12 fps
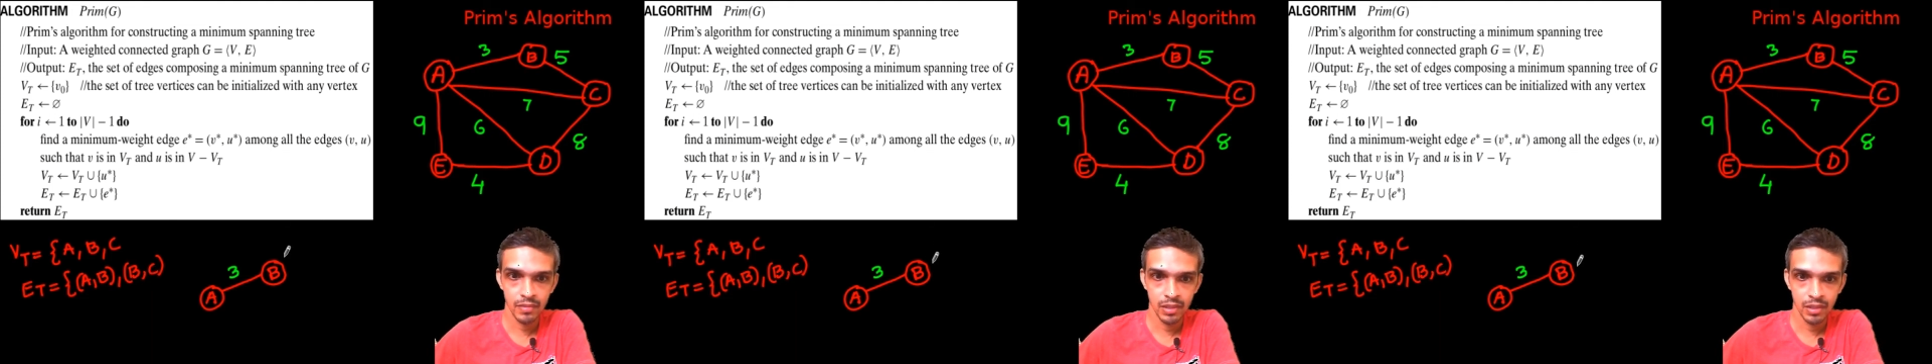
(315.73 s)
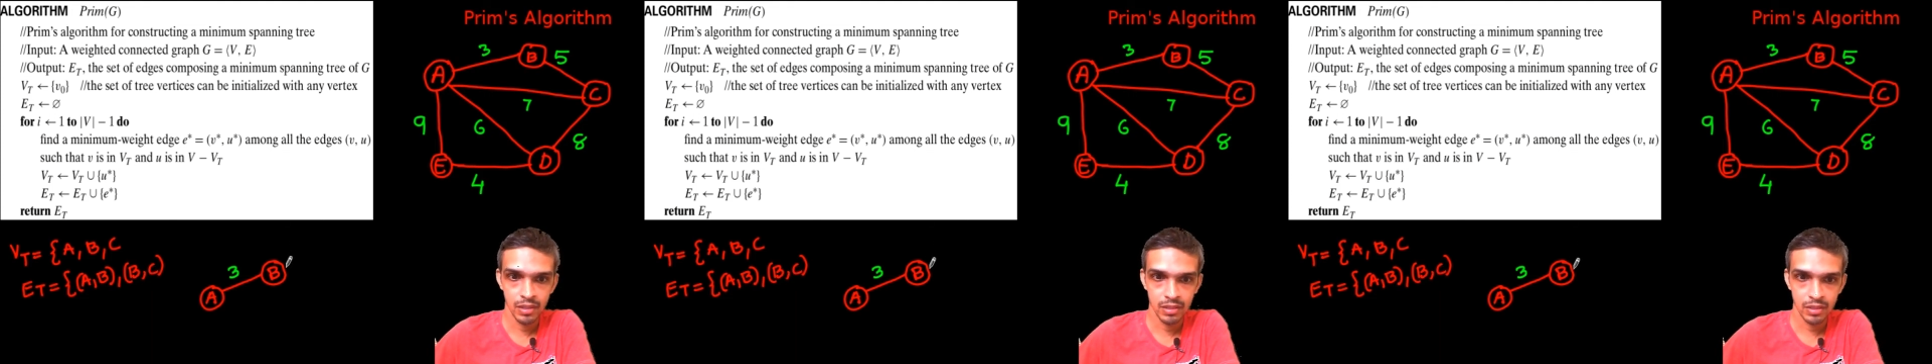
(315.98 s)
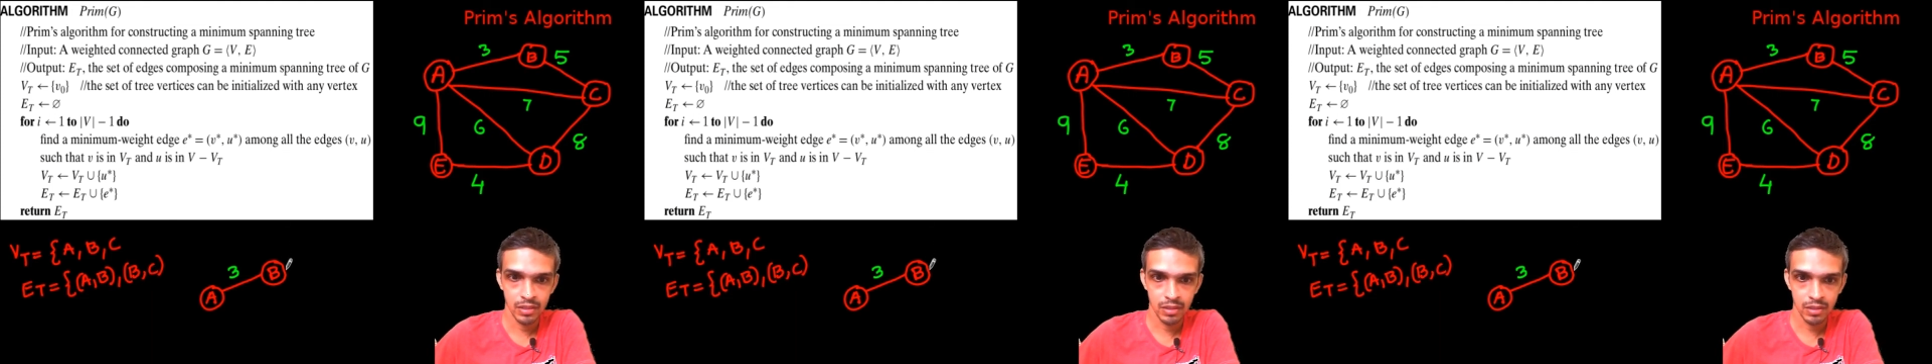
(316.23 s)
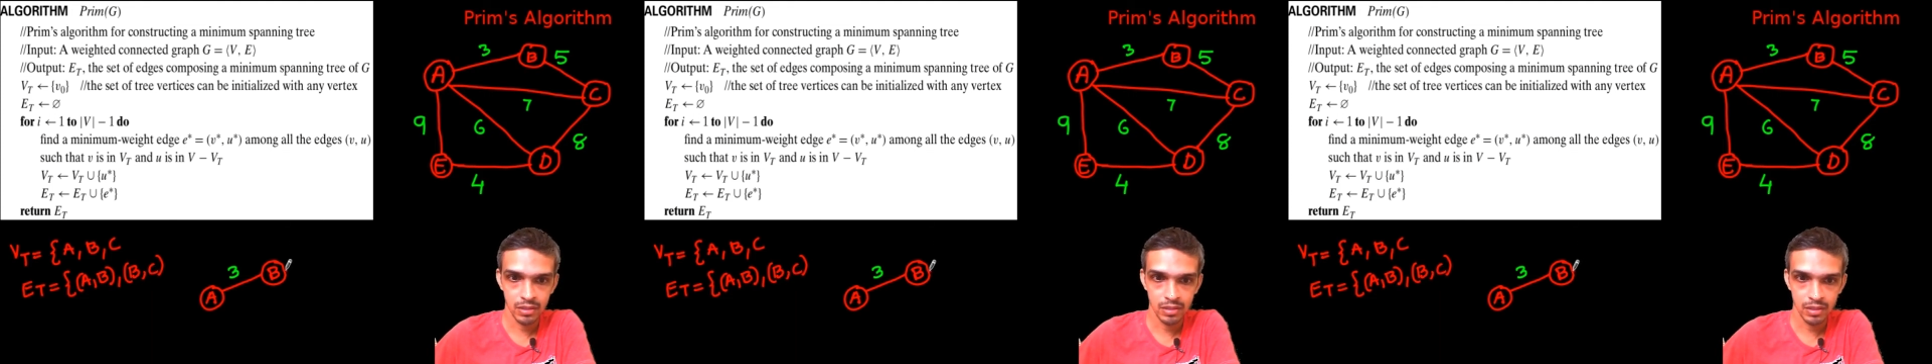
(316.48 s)

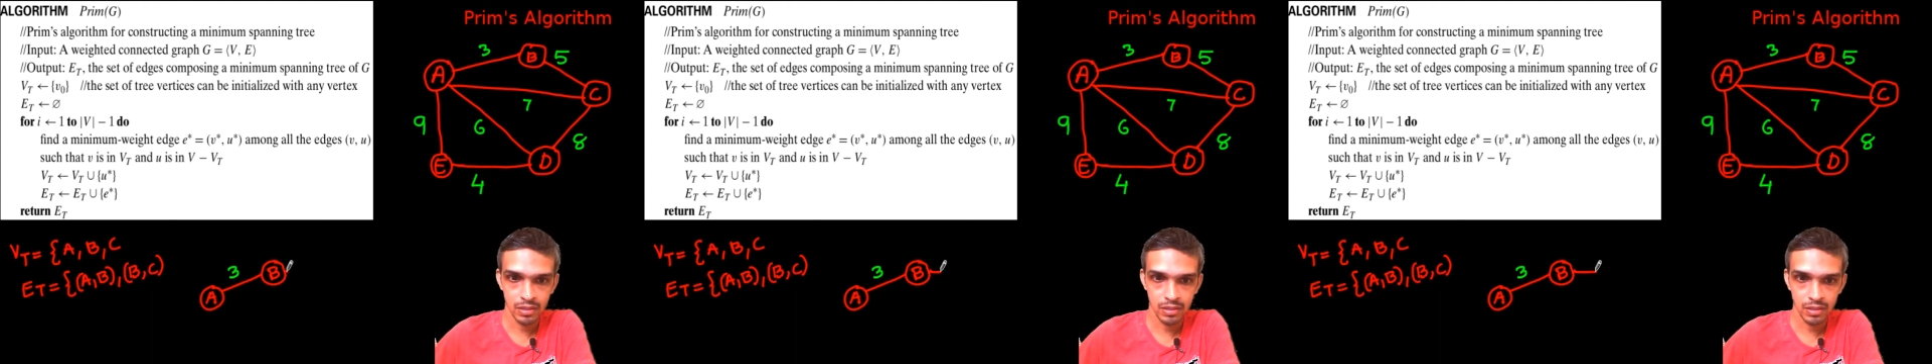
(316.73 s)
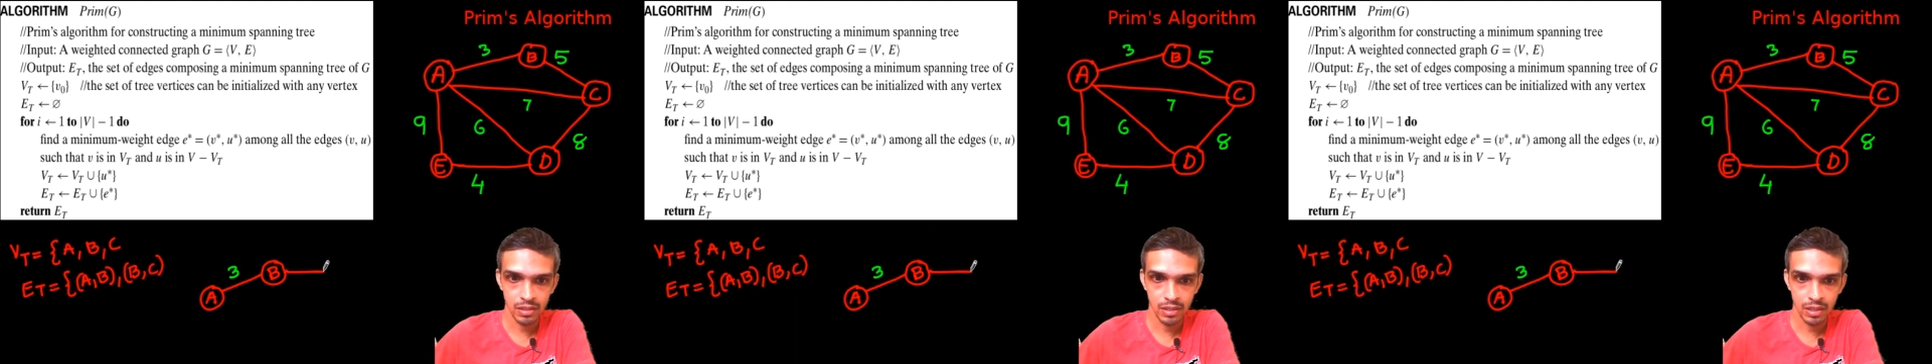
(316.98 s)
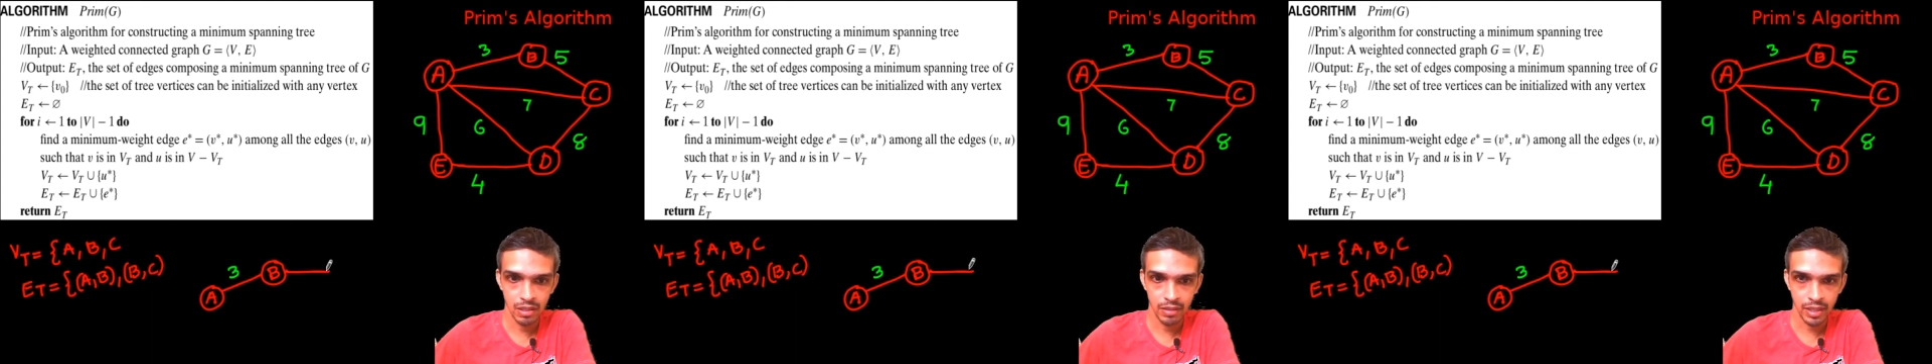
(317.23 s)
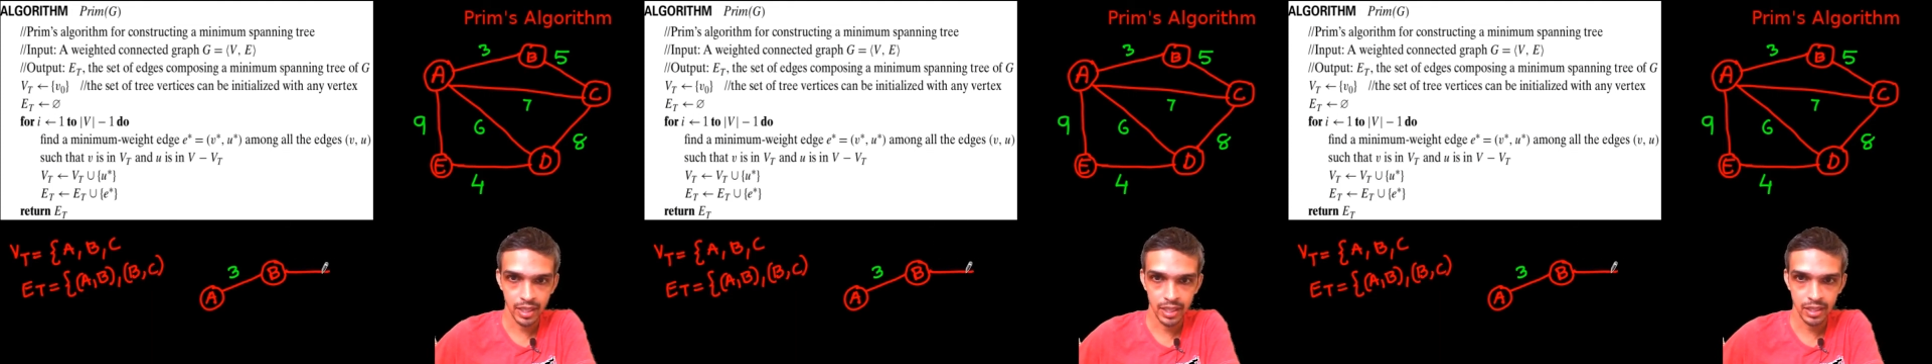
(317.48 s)
So
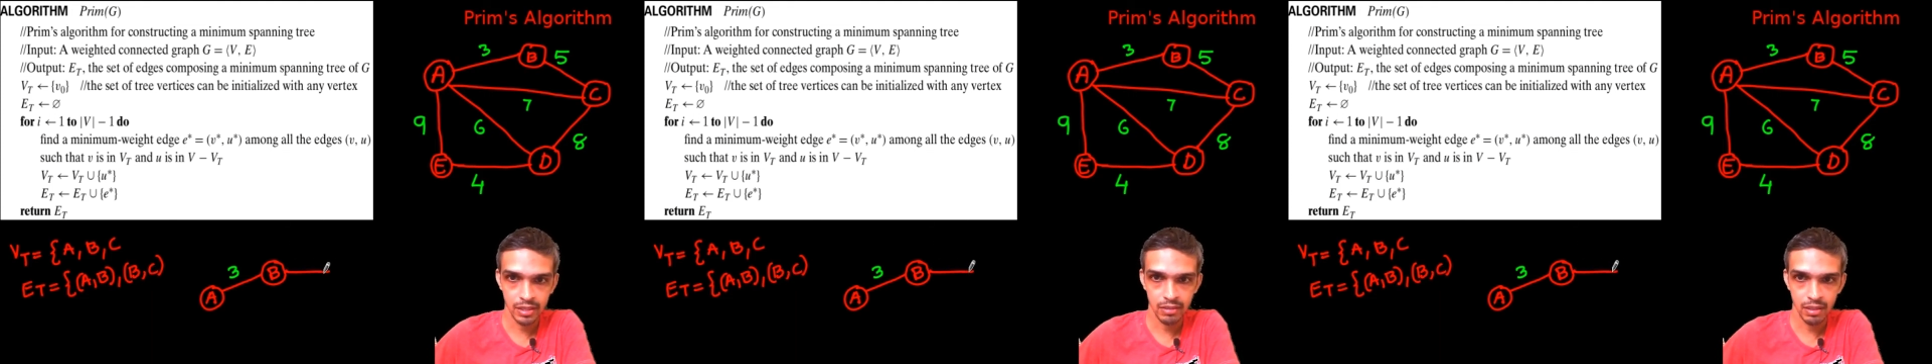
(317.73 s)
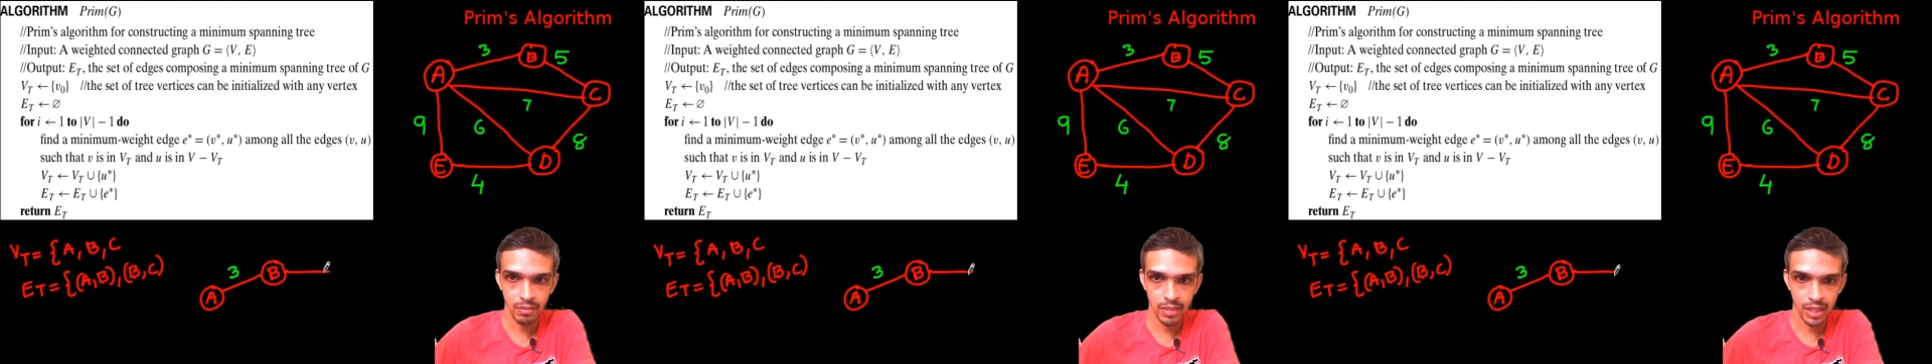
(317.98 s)
our edge will be